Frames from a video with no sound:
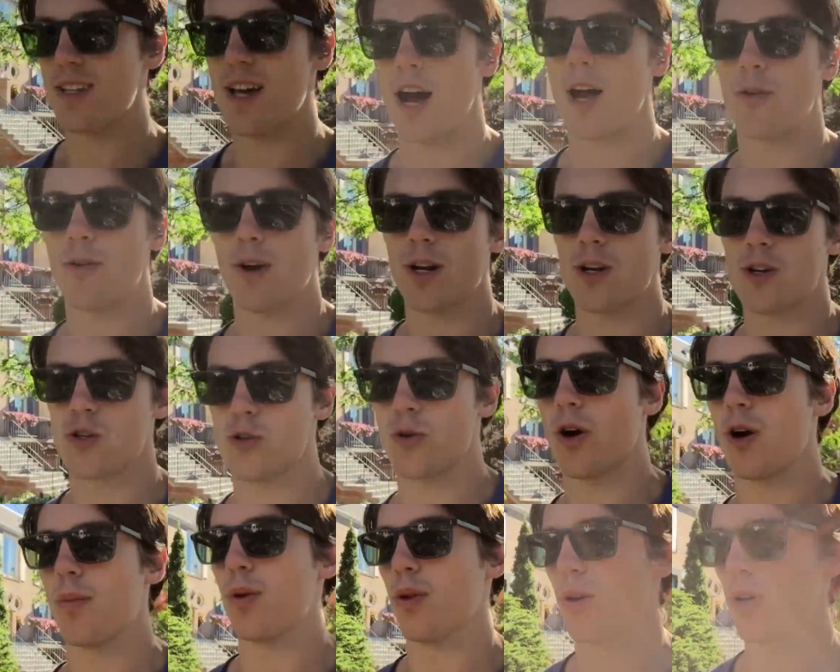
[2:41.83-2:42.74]
downright
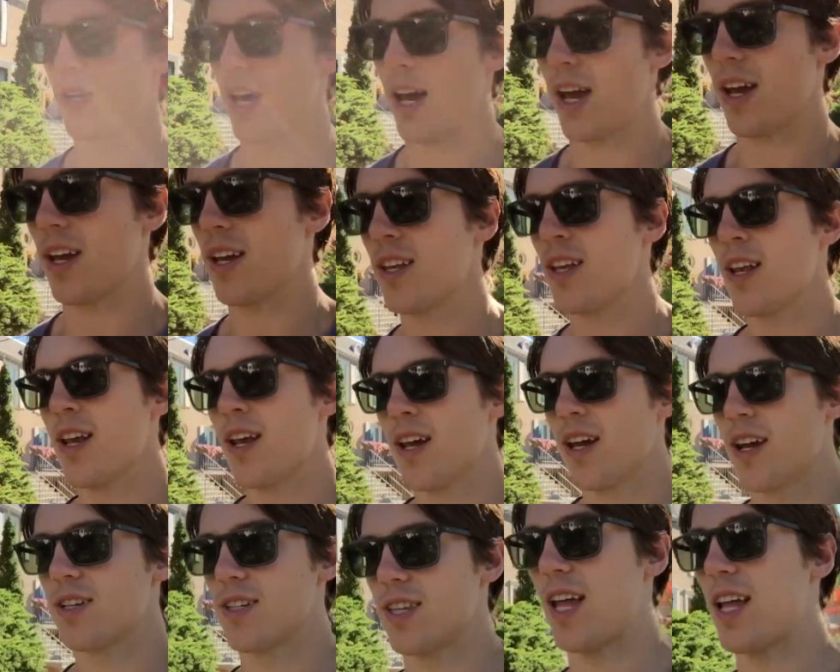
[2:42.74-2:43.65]
enjoyable, okay?
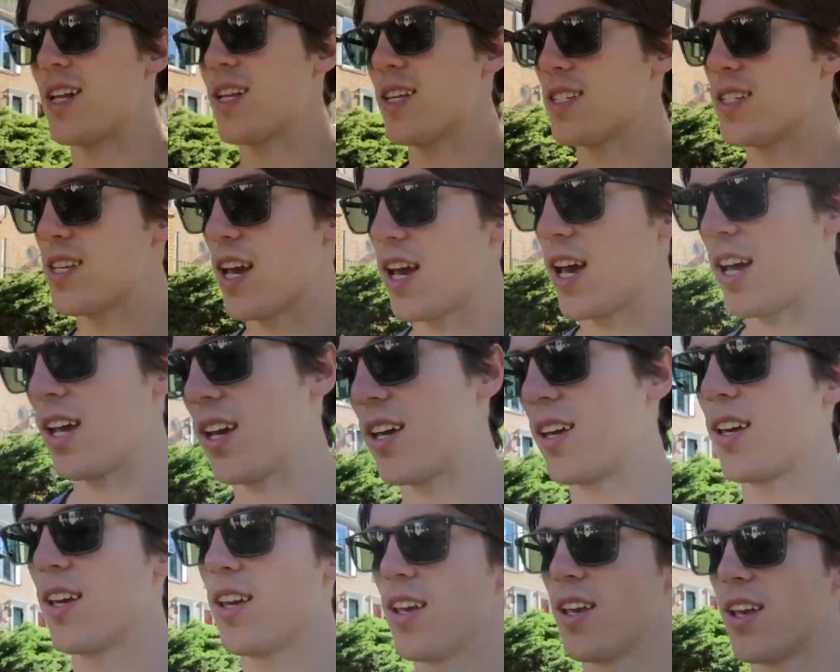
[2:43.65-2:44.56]
Because at the end of the day,
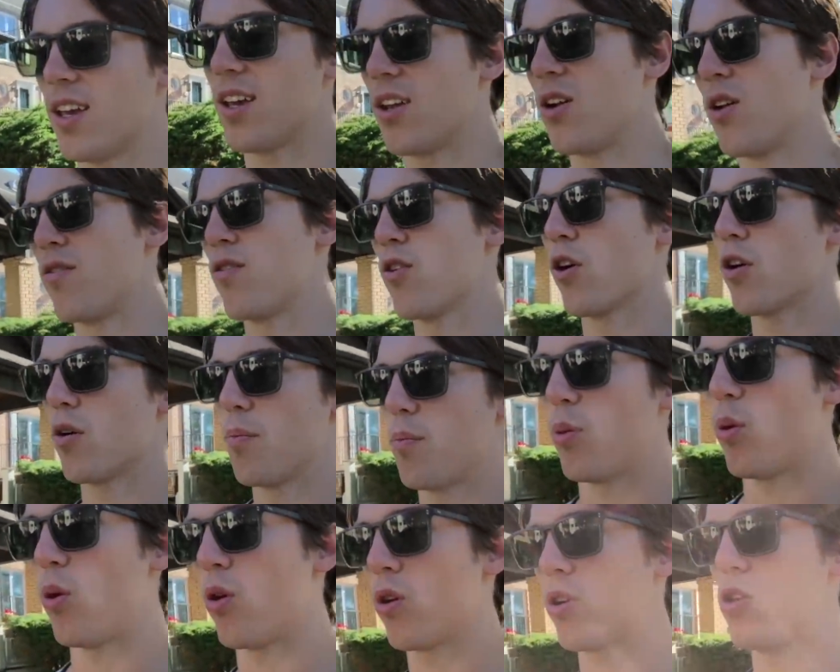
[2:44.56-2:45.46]
you know, if you're on a
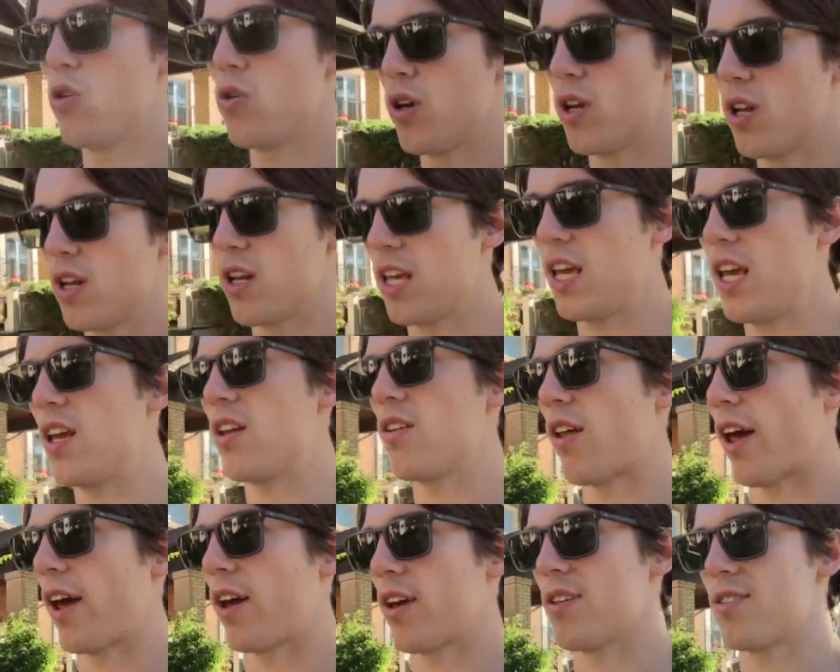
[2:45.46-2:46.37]
bulk, you can
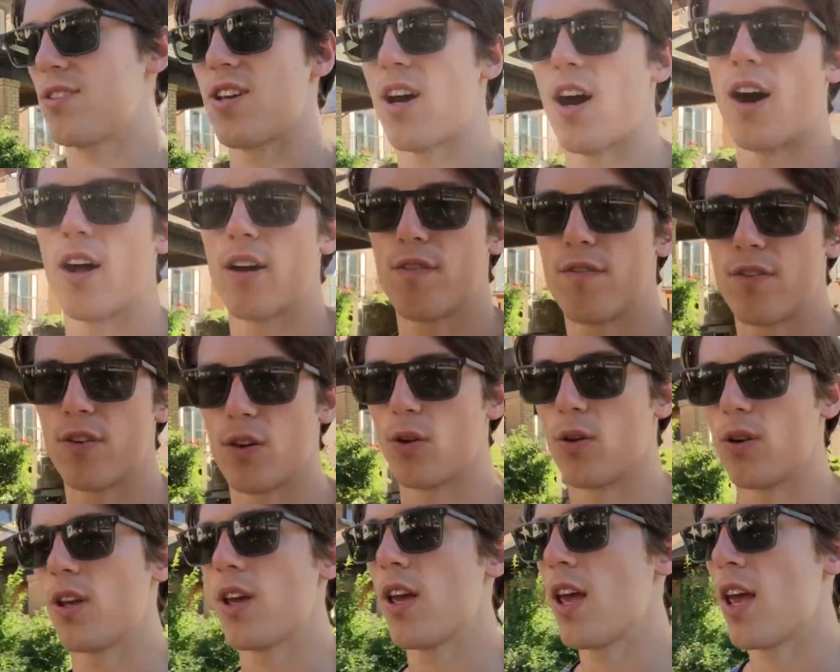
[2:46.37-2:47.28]
eat like a ton of
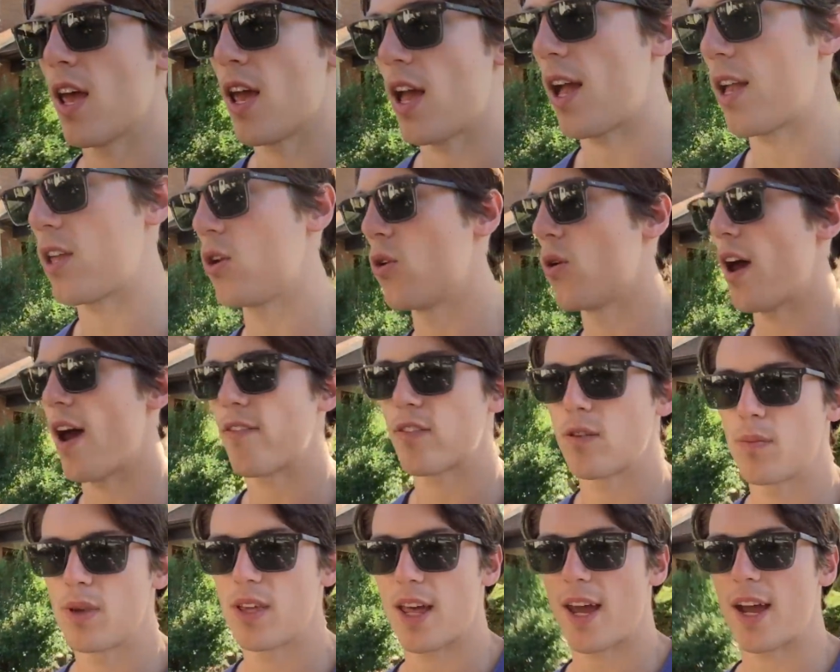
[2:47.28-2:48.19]
food and you don't
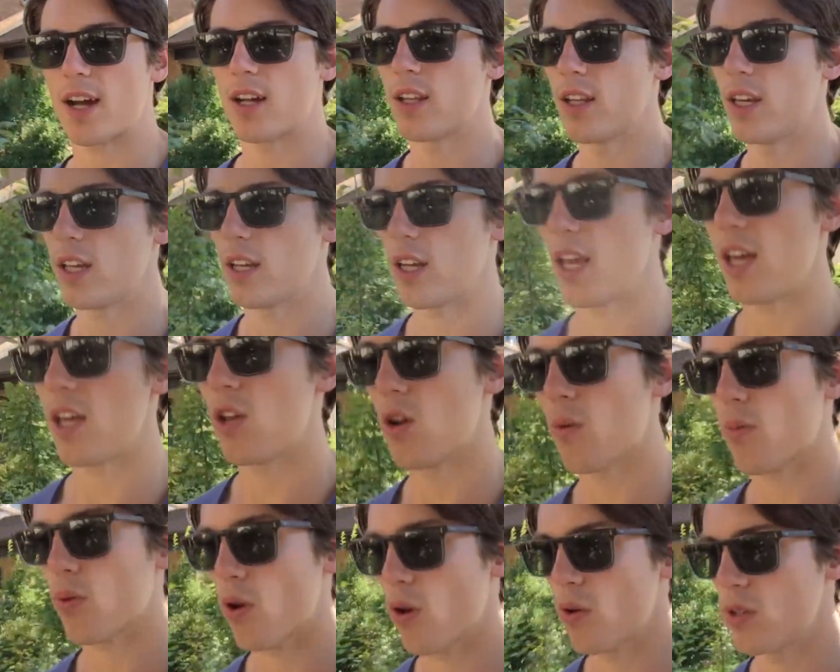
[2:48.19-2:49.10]
have to be that clean. Hit
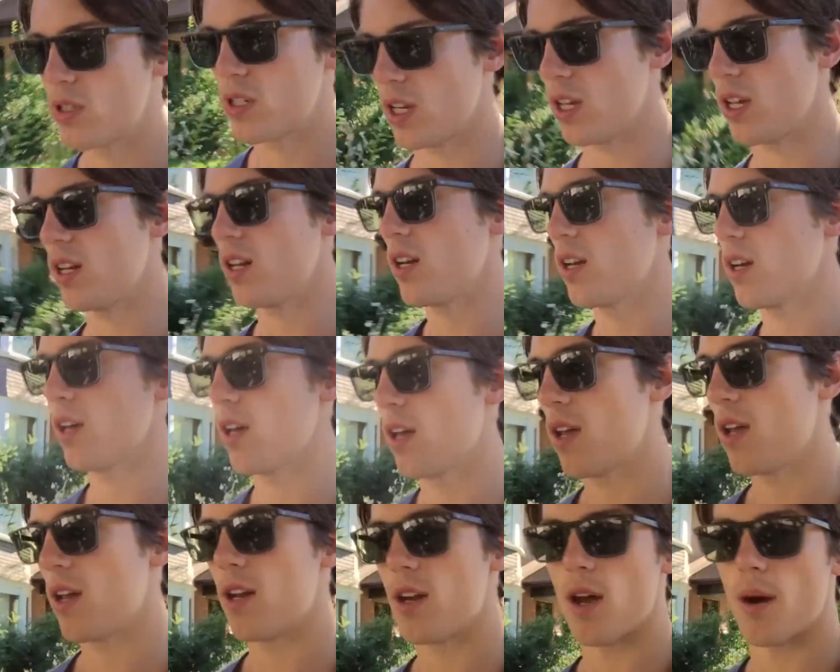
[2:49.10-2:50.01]
your protein
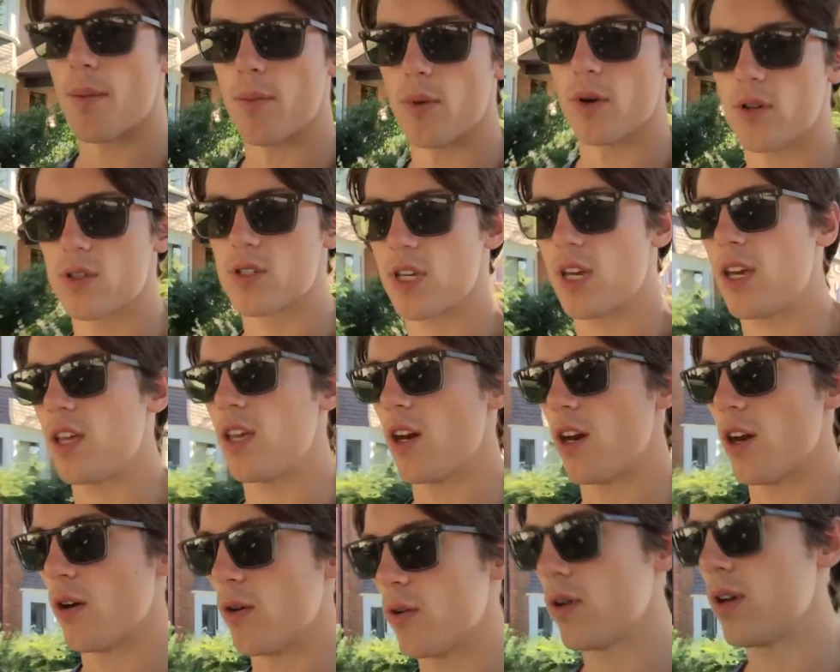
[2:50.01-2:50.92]
numbers,
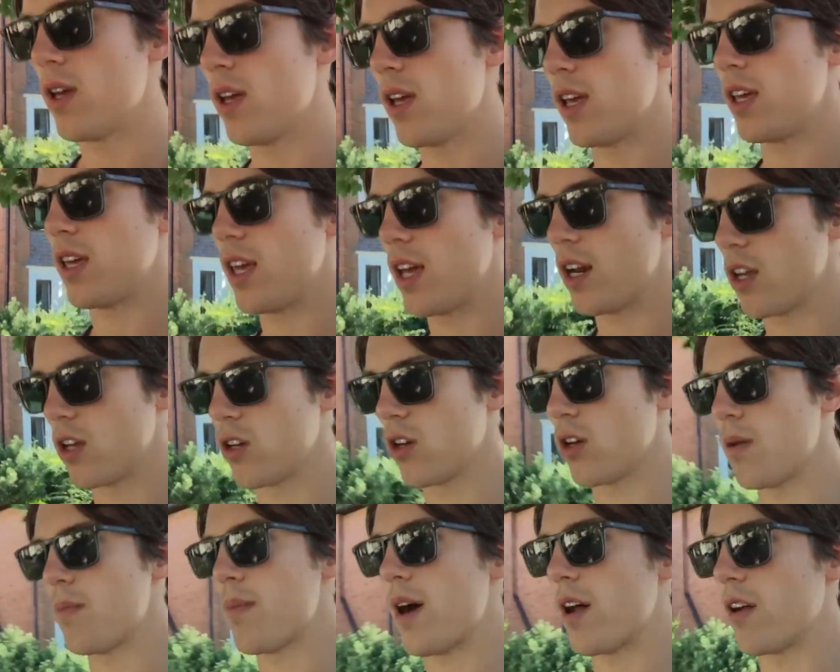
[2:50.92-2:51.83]
you know, get a
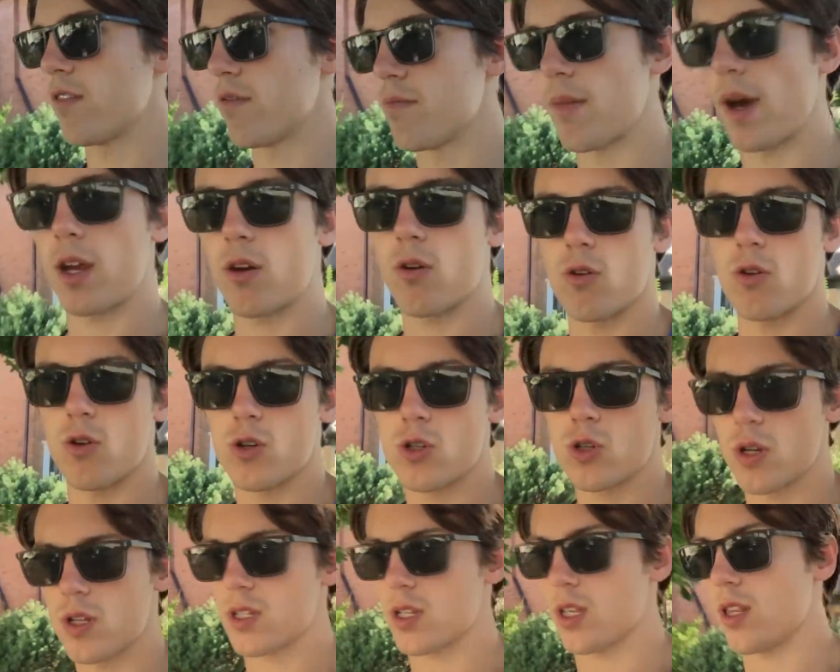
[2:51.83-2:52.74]
good amount of
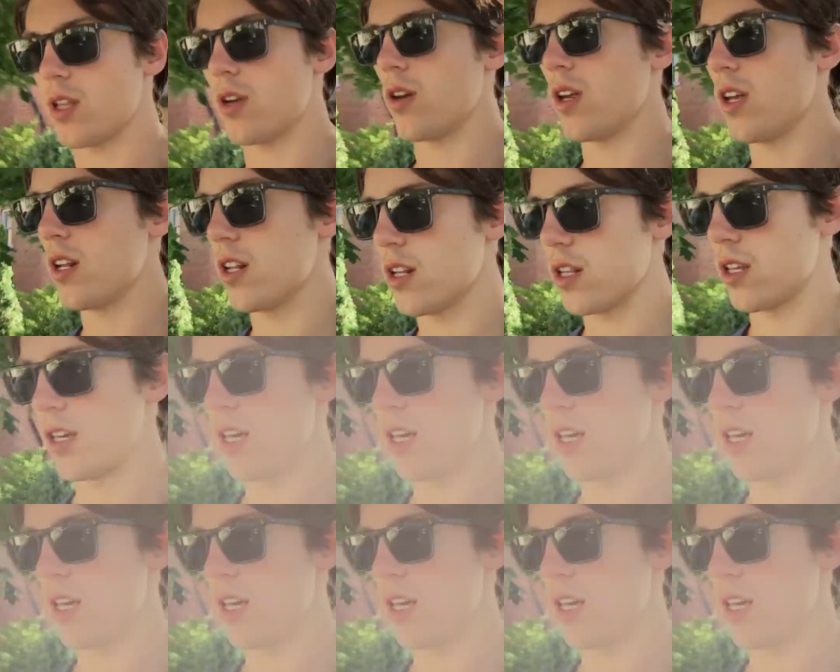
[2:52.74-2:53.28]
micronutrients in there,